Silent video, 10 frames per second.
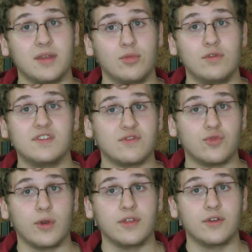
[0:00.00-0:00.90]
10 movies of
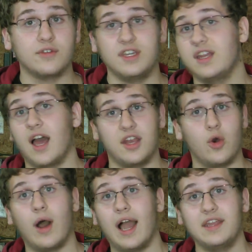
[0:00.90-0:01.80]
2013. I
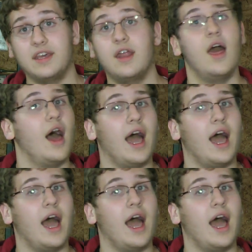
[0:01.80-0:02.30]
know I did.